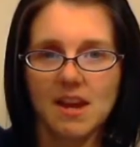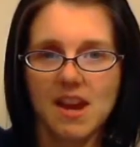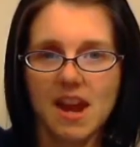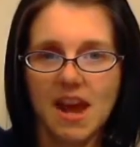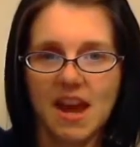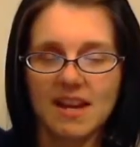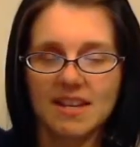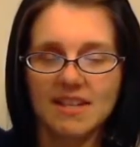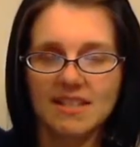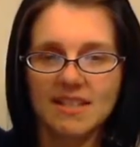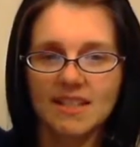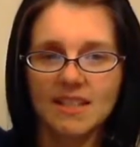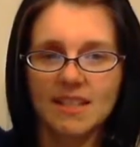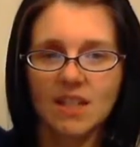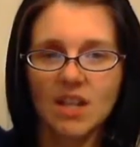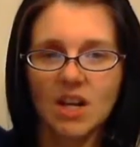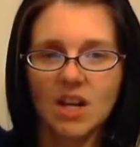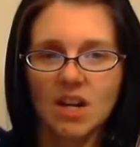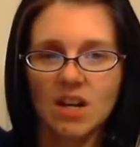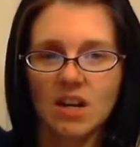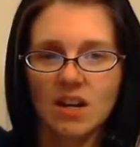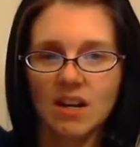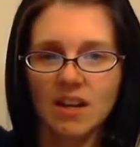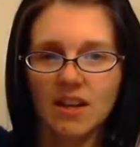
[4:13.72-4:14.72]
Nice and
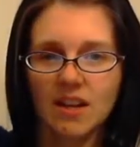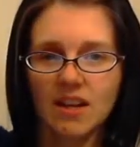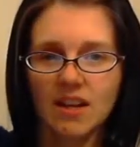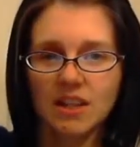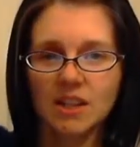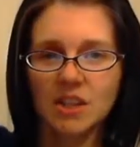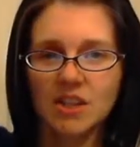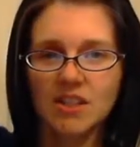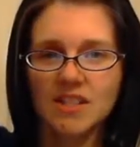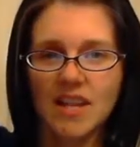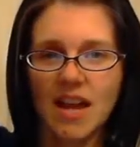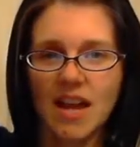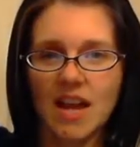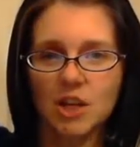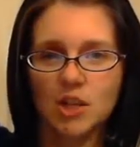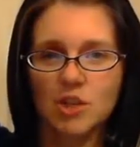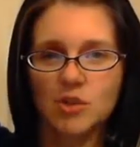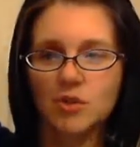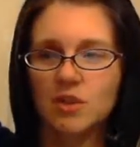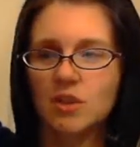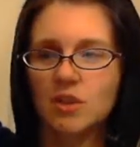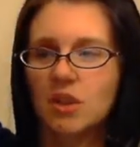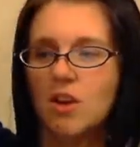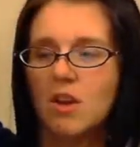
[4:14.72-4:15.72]
long. It looks
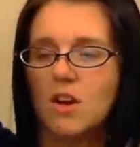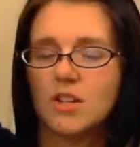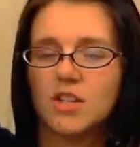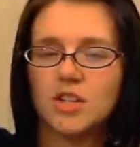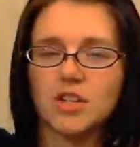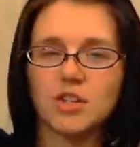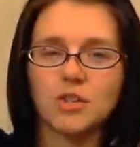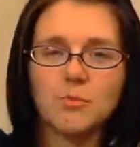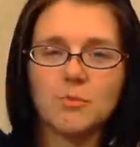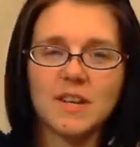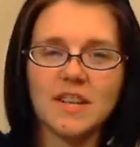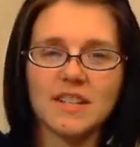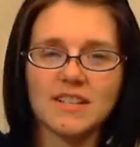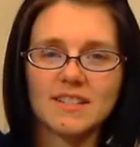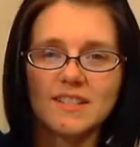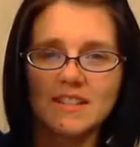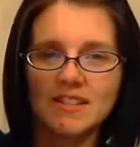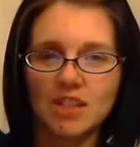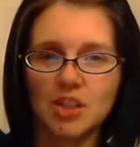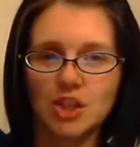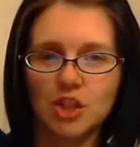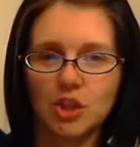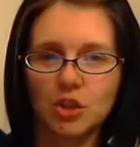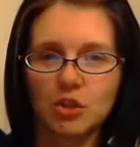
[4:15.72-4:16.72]
extra long too, because
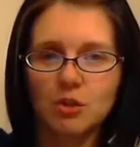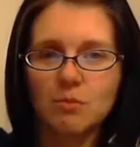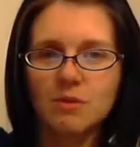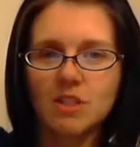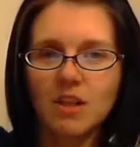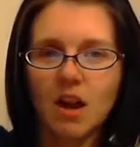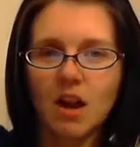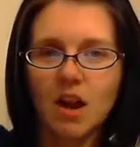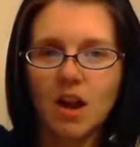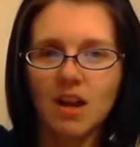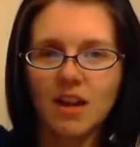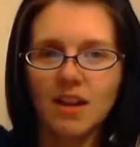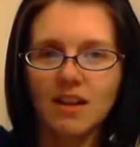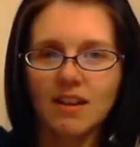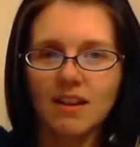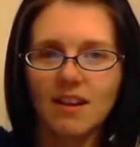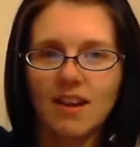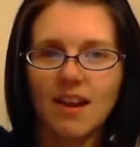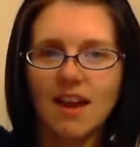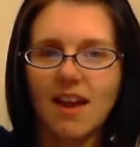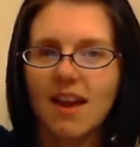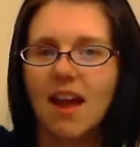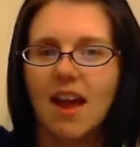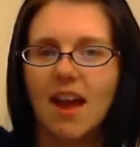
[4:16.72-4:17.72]
it's a tube sock,
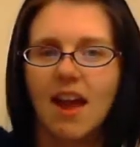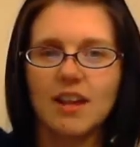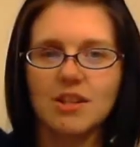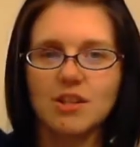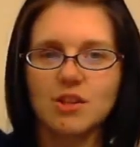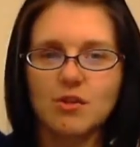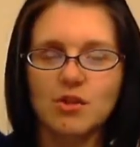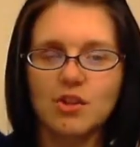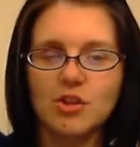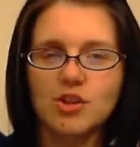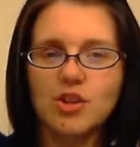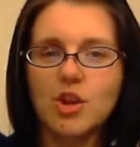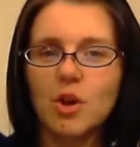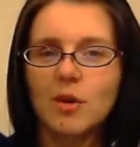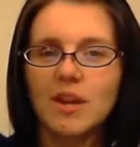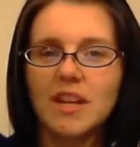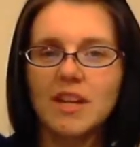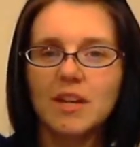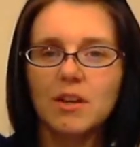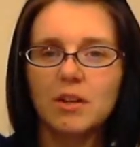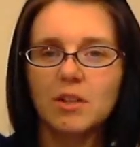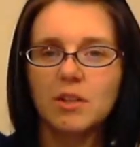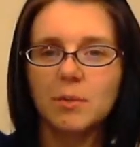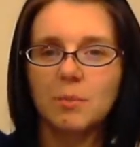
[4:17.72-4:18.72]
and so there's no
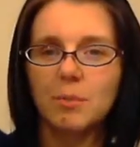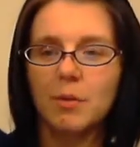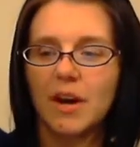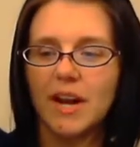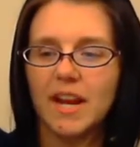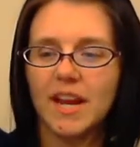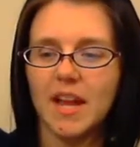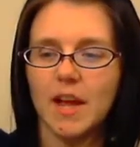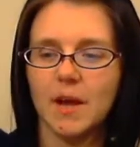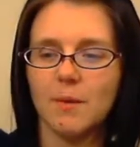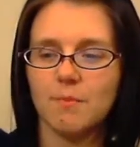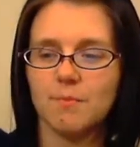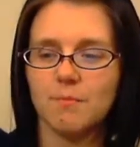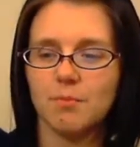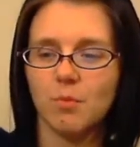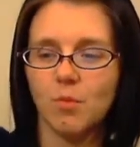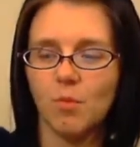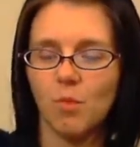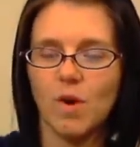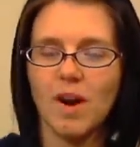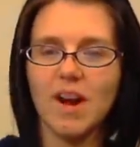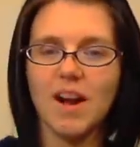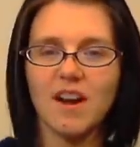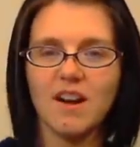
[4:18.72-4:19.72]
heel to break up
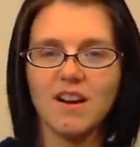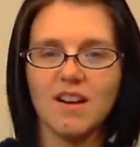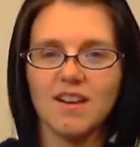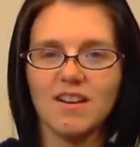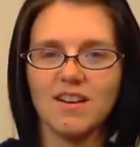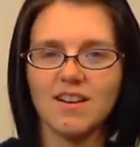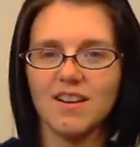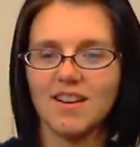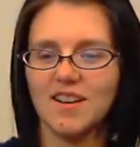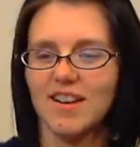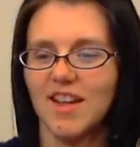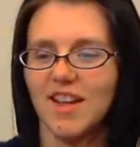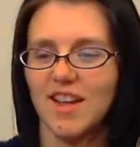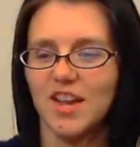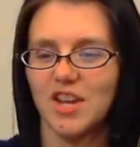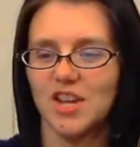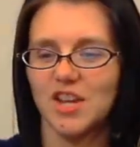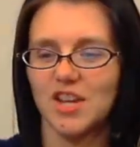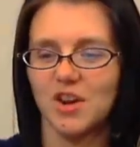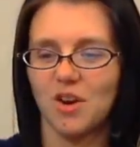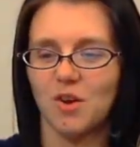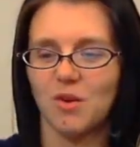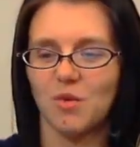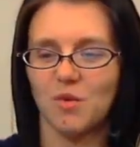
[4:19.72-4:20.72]
where
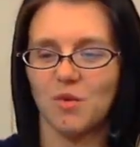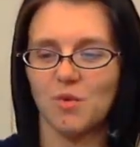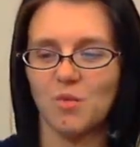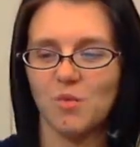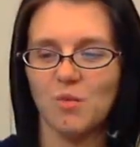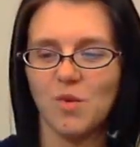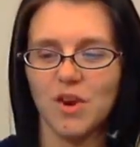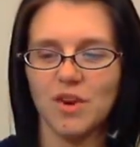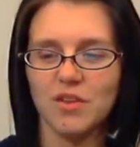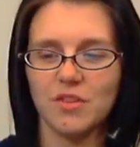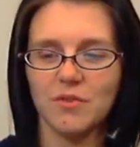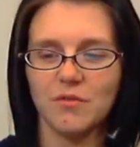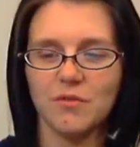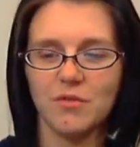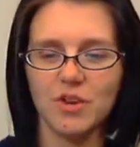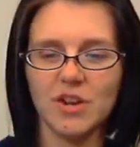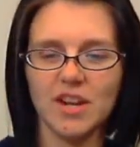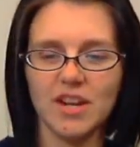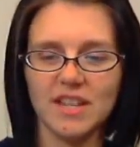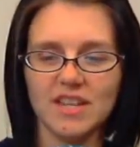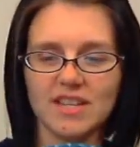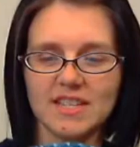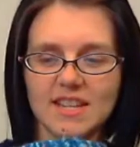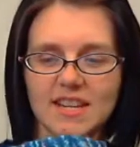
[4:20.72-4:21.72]
the
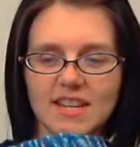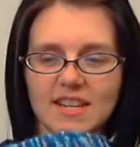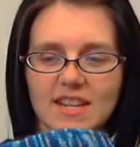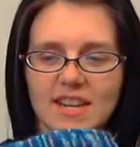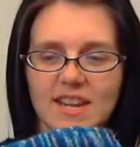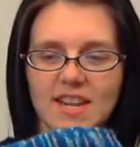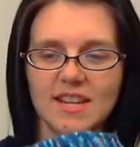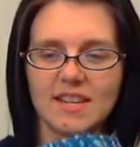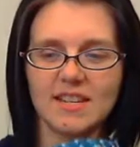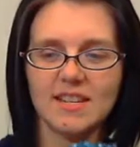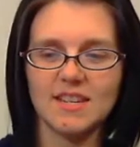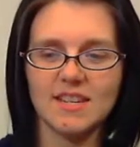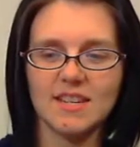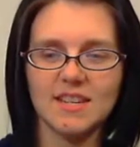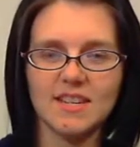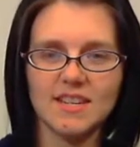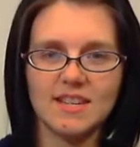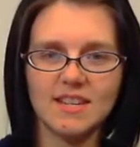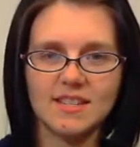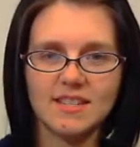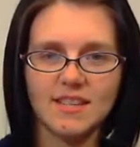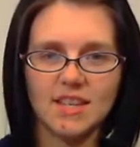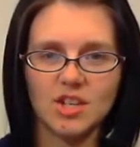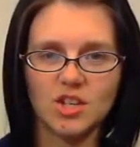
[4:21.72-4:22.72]
foot is. It
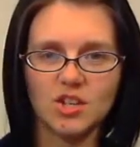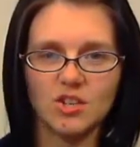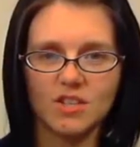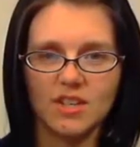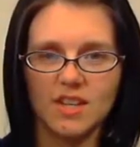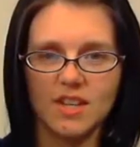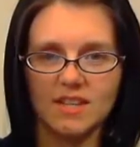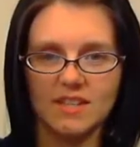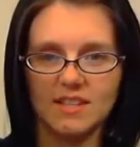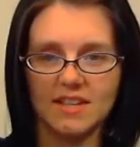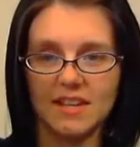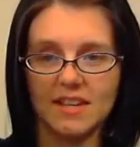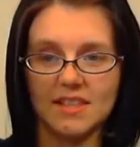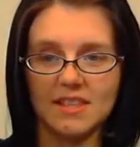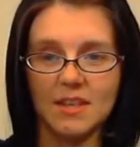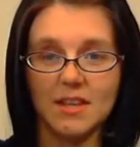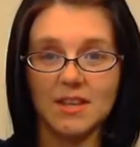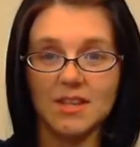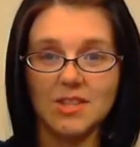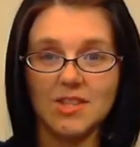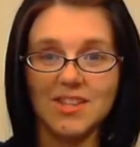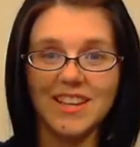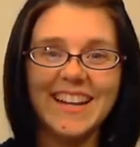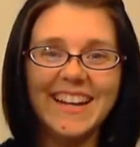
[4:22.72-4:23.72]
essentially is like
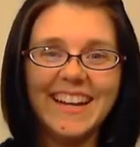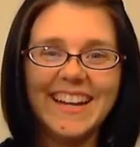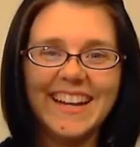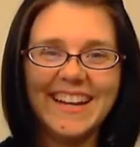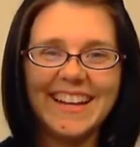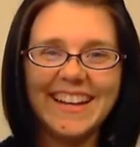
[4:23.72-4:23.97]
this.